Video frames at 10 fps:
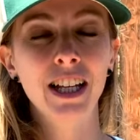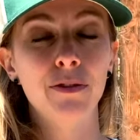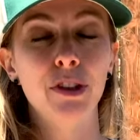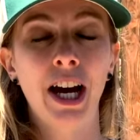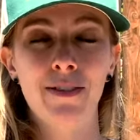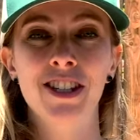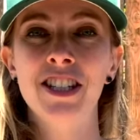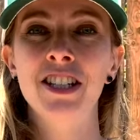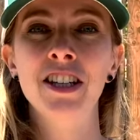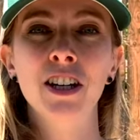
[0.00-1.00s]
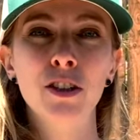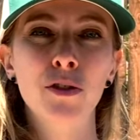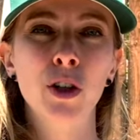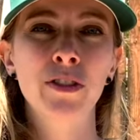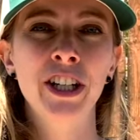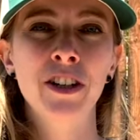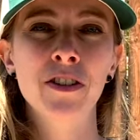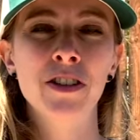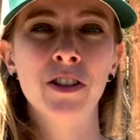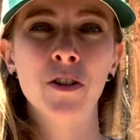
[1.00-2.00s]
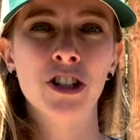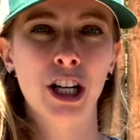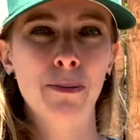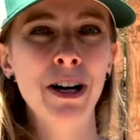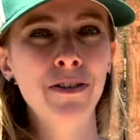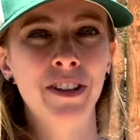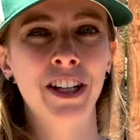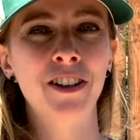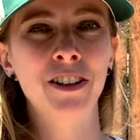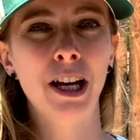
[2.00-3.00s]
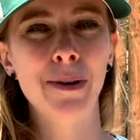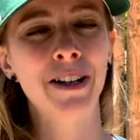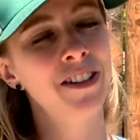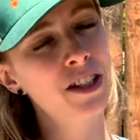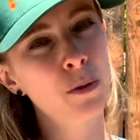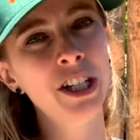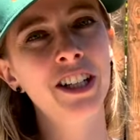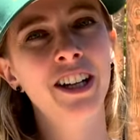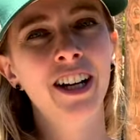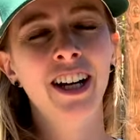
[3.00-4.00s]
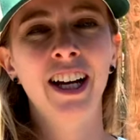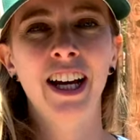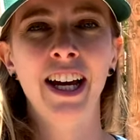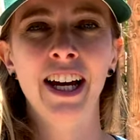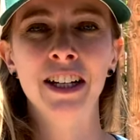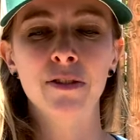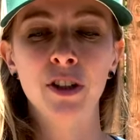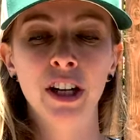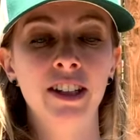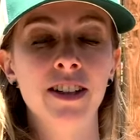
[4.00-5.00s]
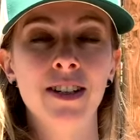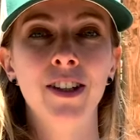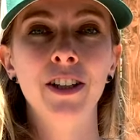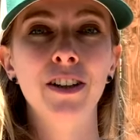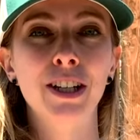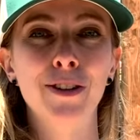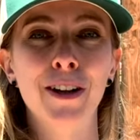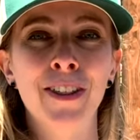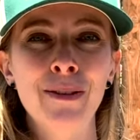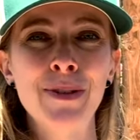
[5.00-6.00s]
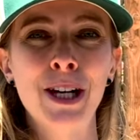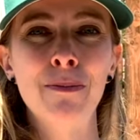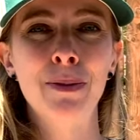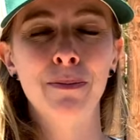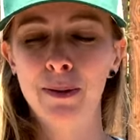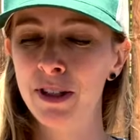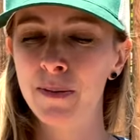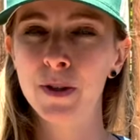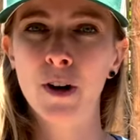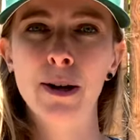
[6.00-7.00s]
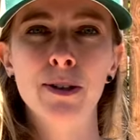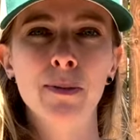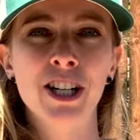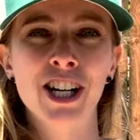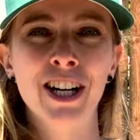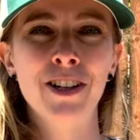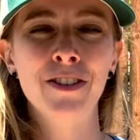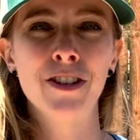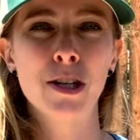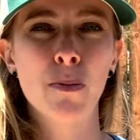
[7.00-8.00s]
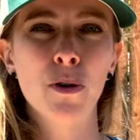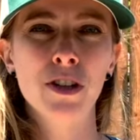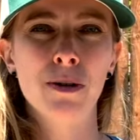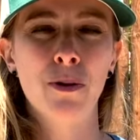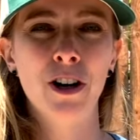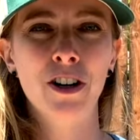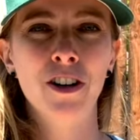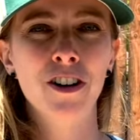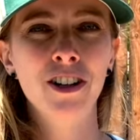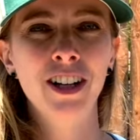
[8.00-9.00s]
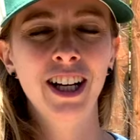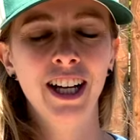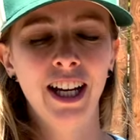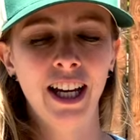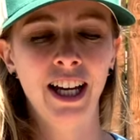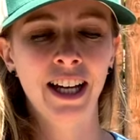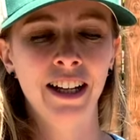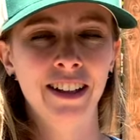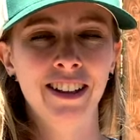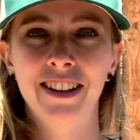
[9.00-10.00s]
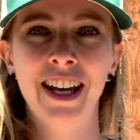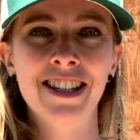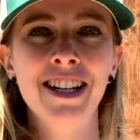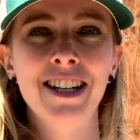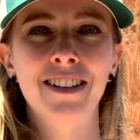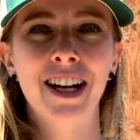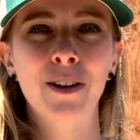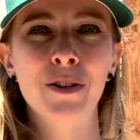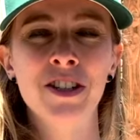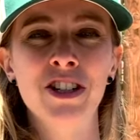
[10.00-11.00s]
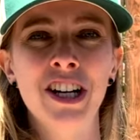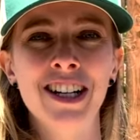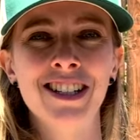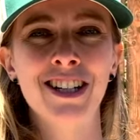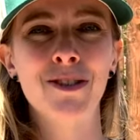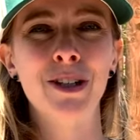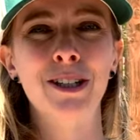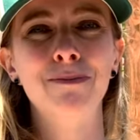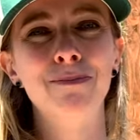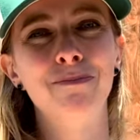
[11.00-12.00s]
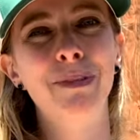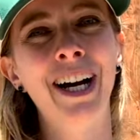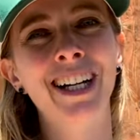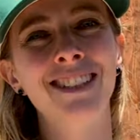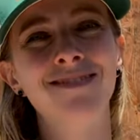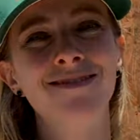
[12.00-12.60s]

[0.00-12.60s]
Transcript: If you haven't seen the other 4 videos, go check them out. They all came out this week. And if you like this video, give it a thumbs up, maybe subscribe to my channel to support Sprocket Girl. And that's it. I will see you guys next week. Bye.